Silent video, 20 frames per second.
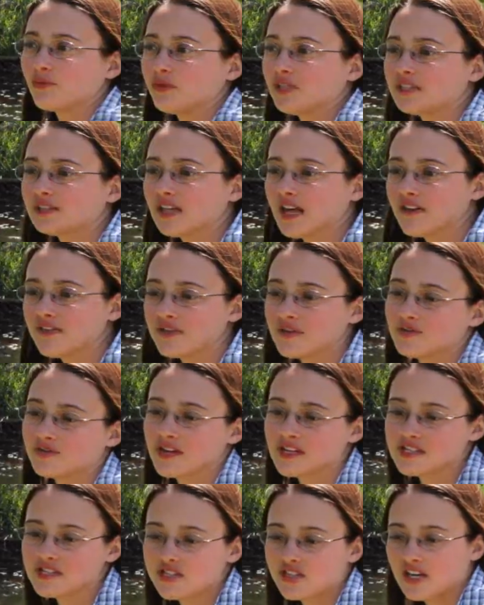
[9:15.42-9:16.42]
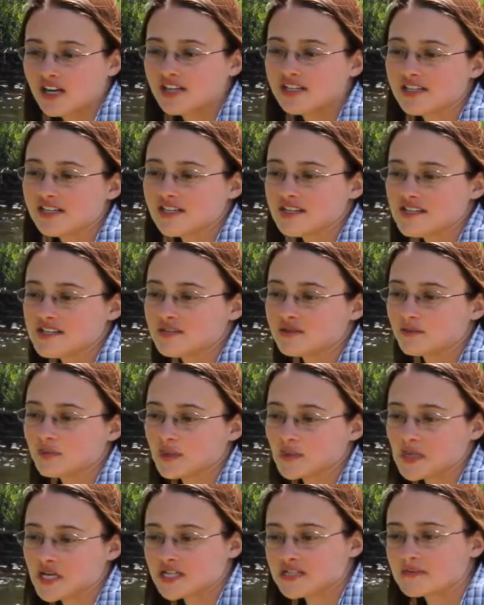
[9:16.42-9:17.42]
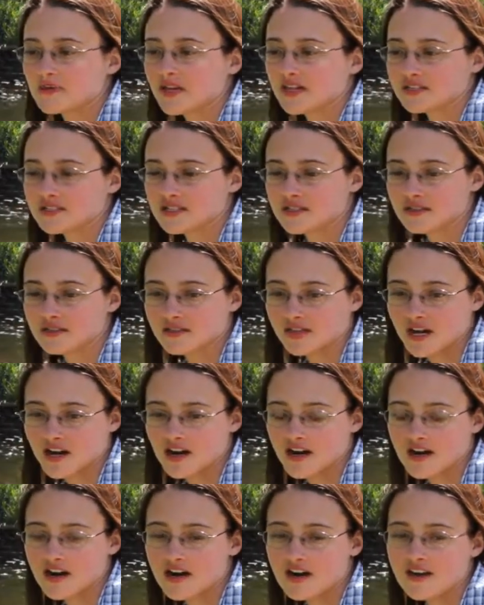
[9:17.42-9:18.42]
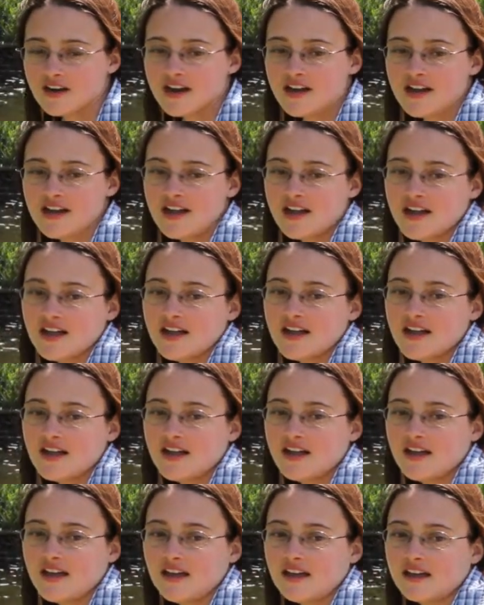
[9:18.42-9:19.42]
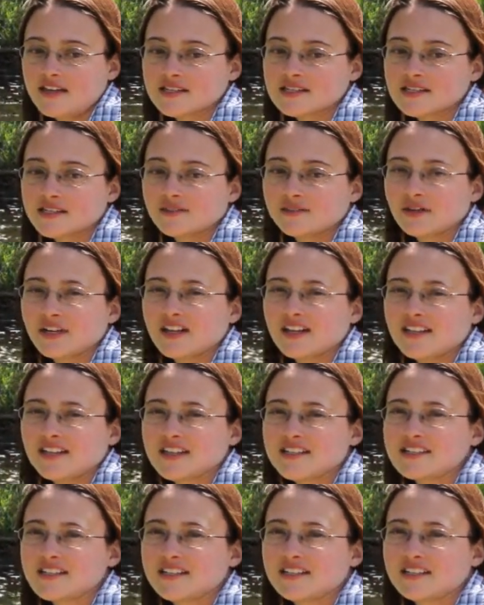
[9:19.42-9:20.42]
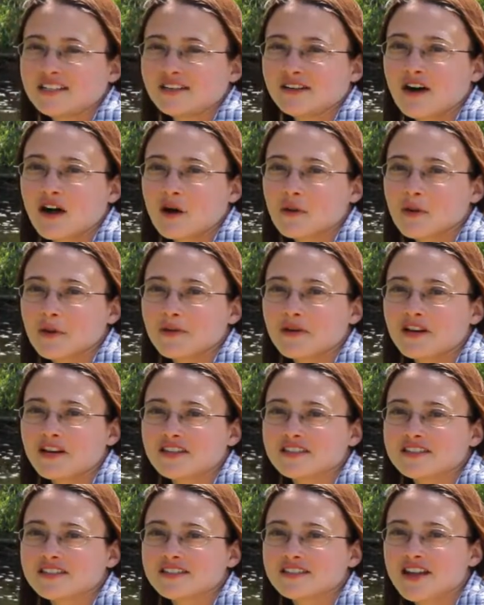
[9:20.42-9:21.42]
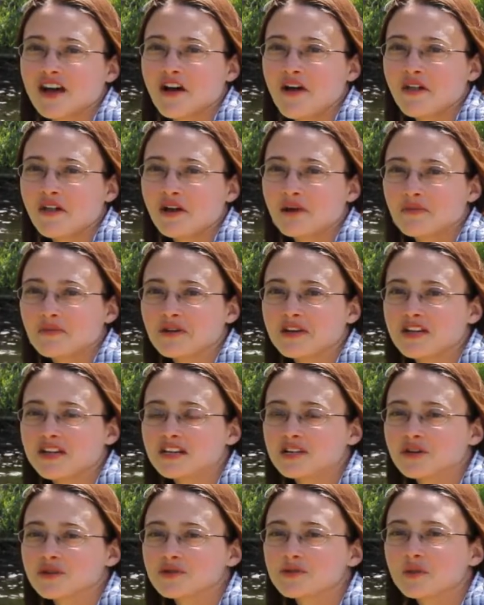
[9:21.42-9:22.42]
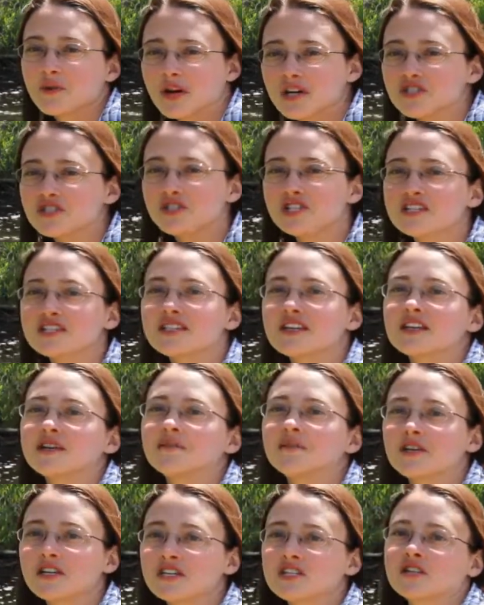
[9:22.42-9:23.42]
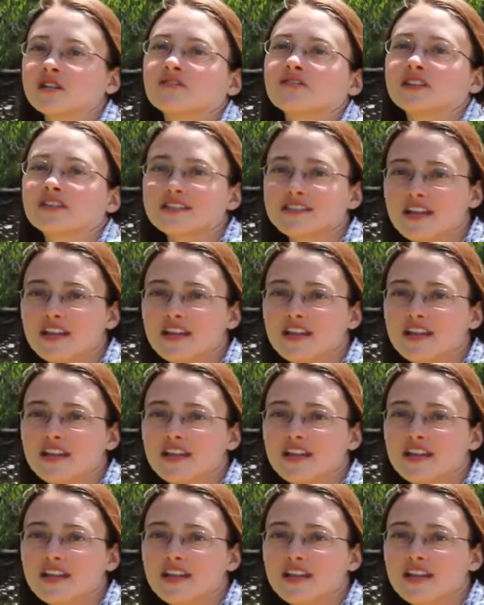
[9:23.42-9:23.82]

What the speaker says: we left the restaurant and we walked back to the car, and I said, well, I guess I need to call my parents and tell them. And he goes, well, why don't you just take a picture of it and